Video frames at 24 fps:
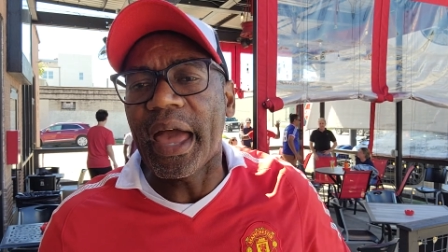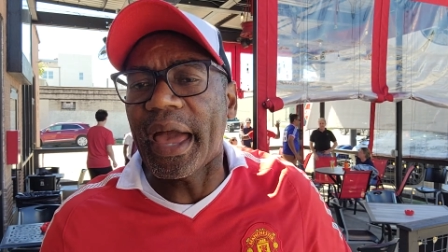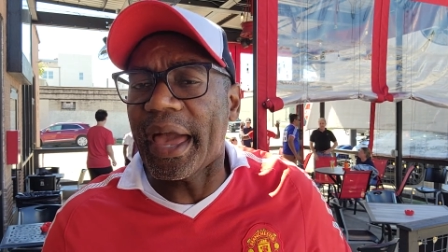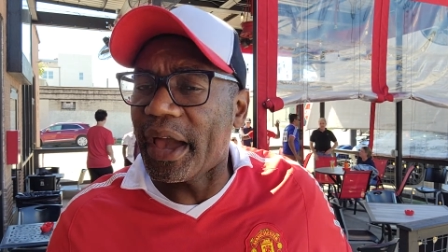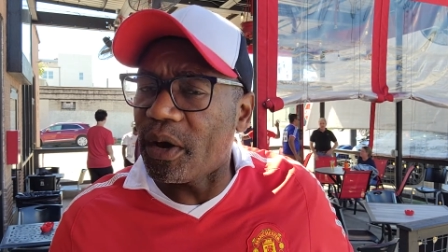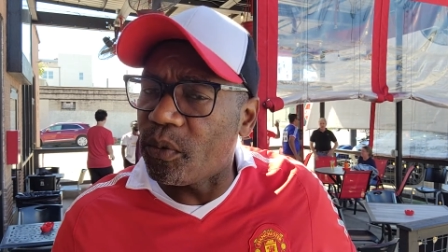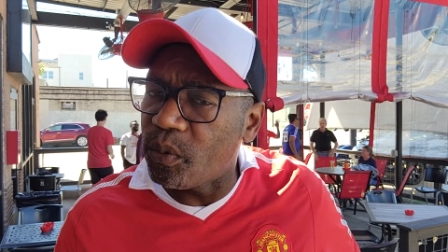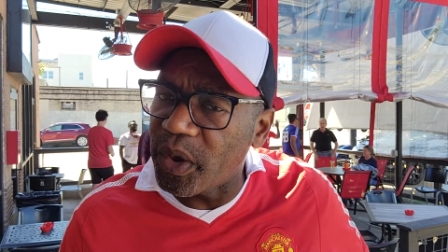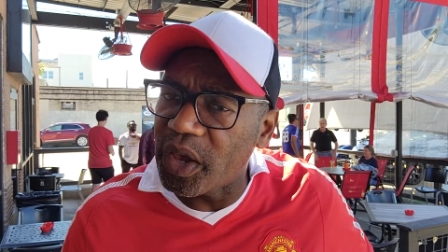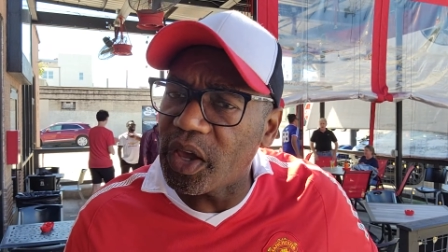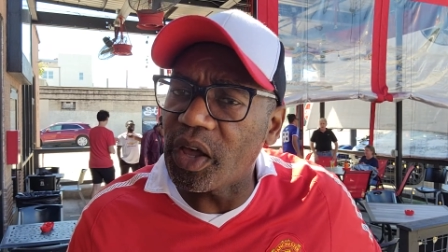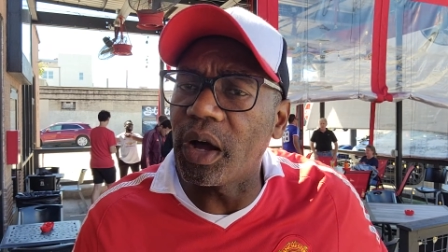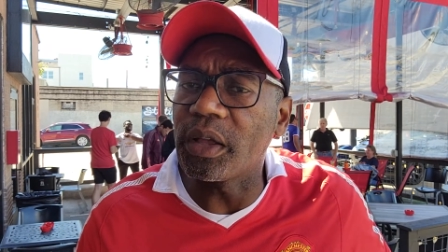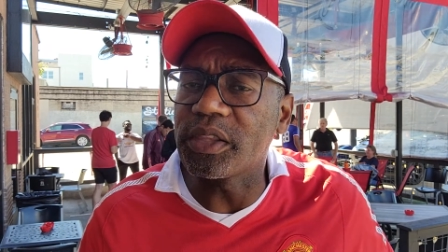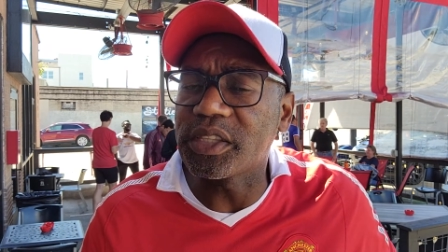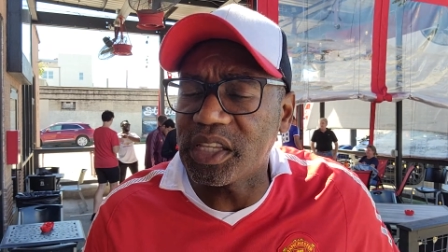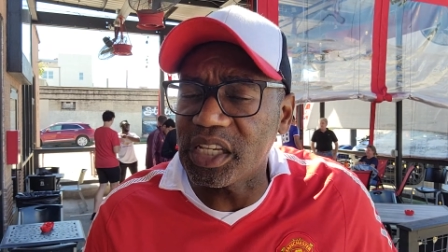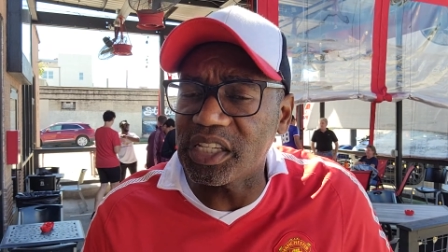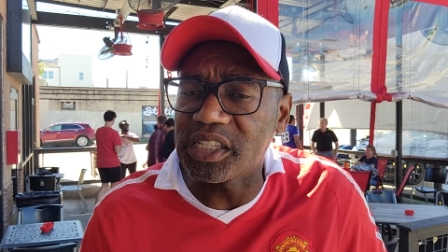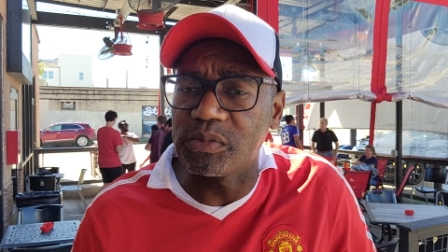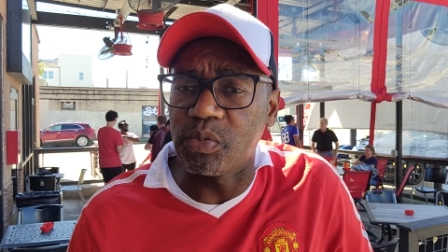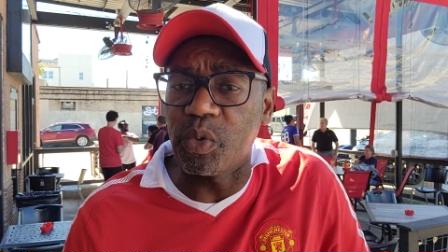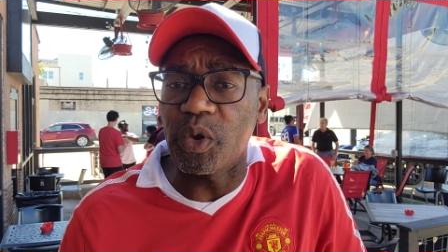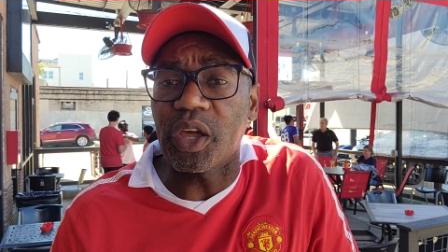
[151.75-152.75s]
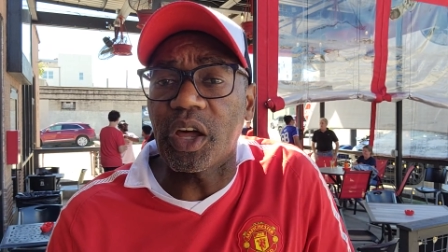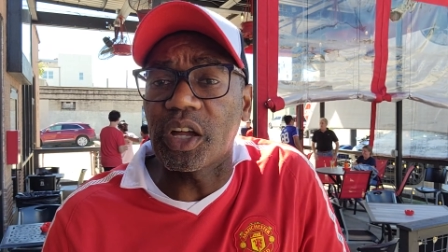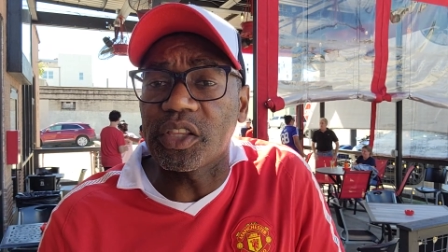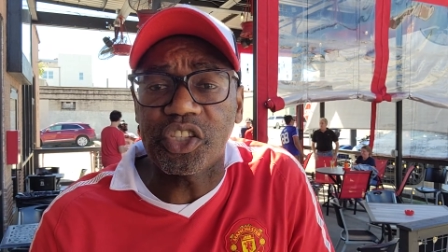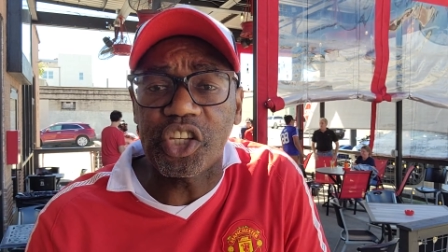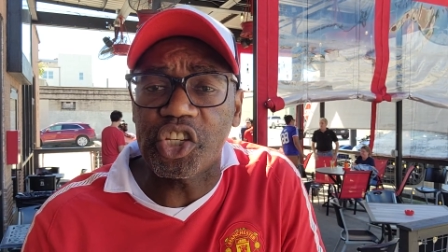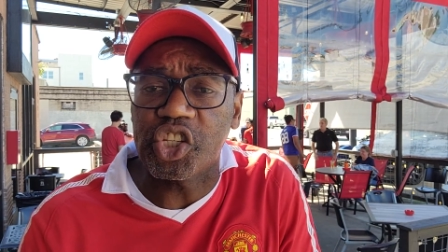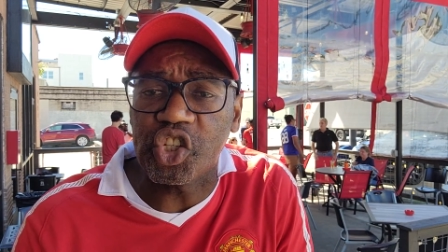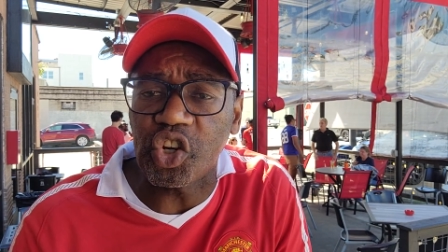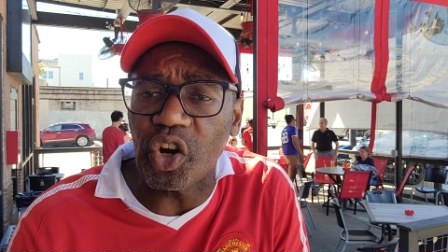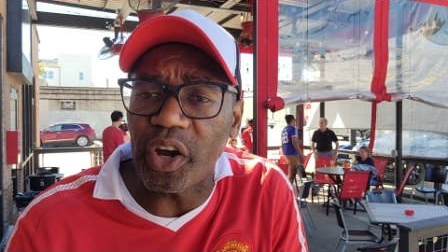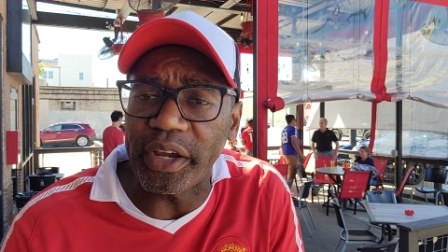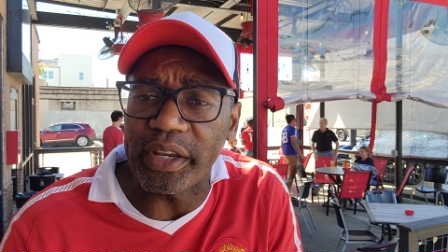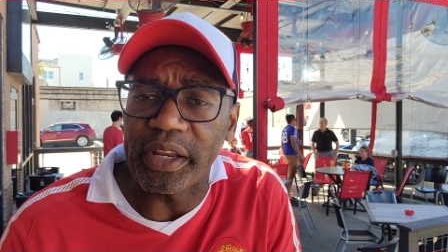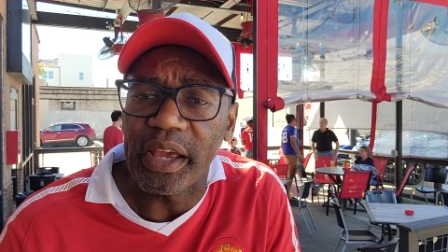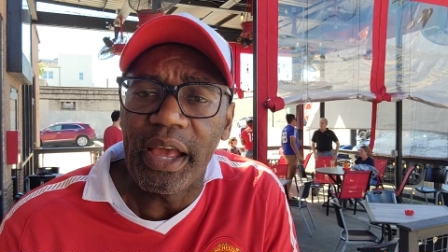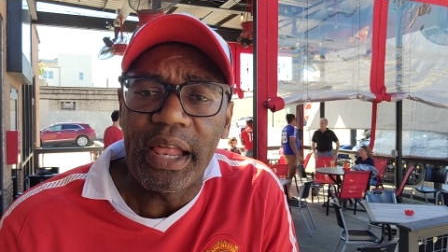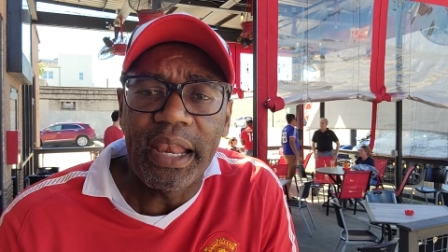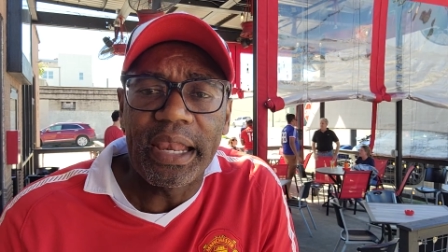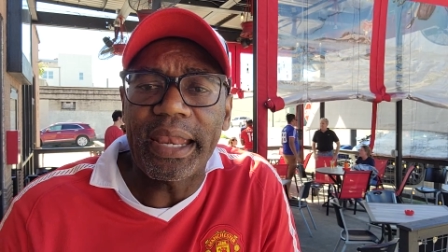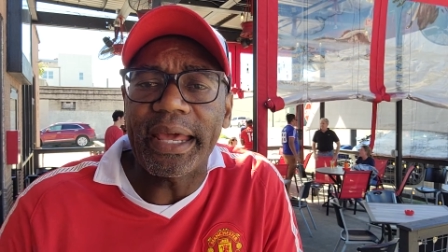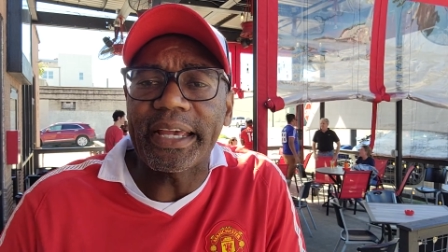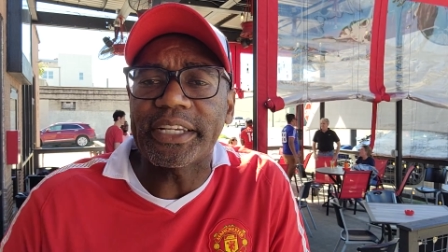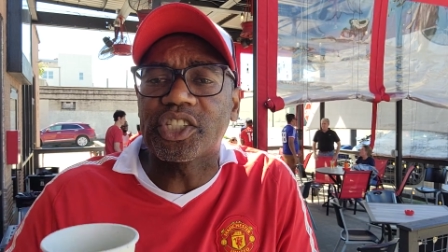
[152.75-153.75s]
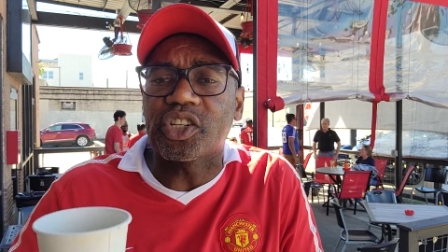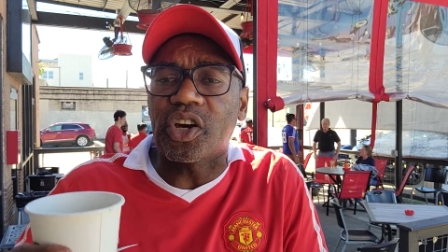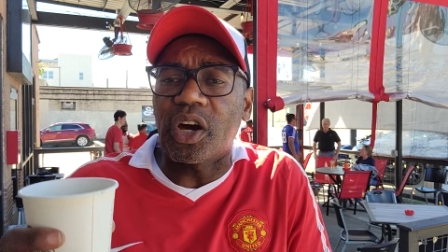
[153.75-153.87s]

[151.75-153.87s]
And we got this we got destroyed. Let's